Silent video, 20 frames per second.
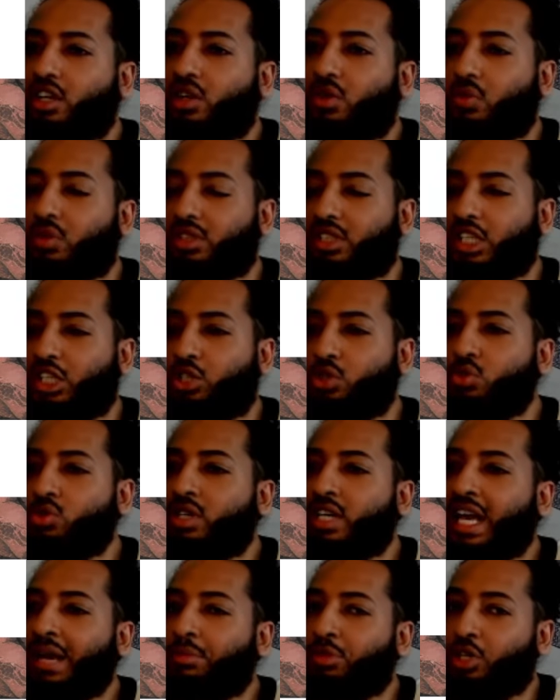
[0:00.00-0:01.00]
was a dude
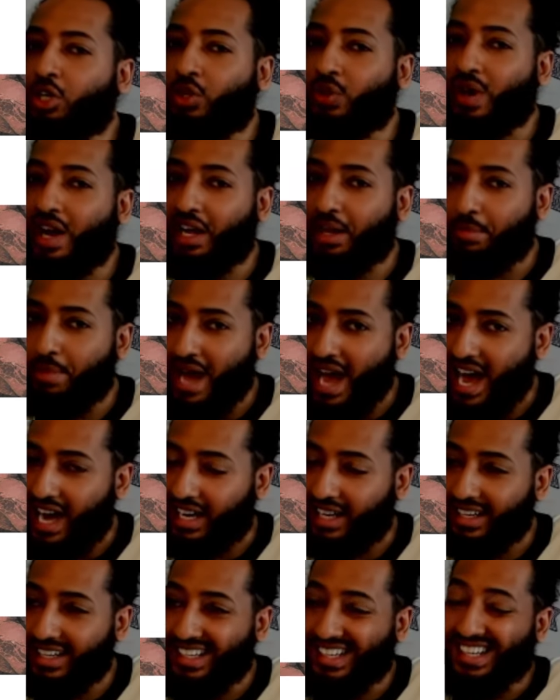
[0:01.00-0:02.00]
named Greg
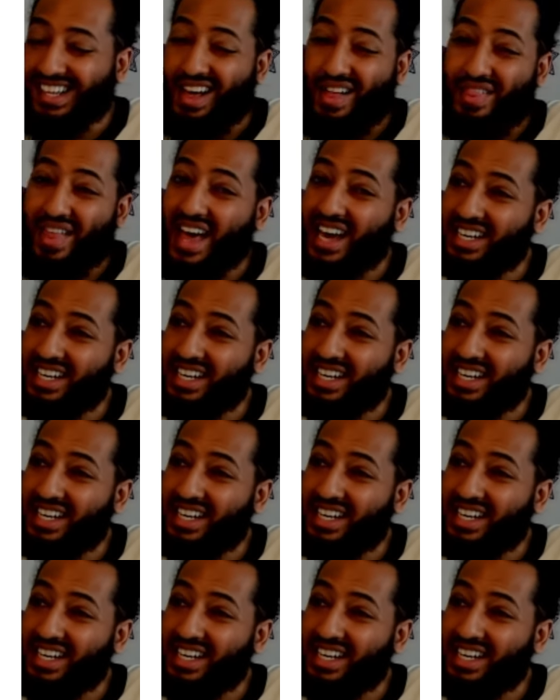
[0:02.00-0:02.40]
Pak. That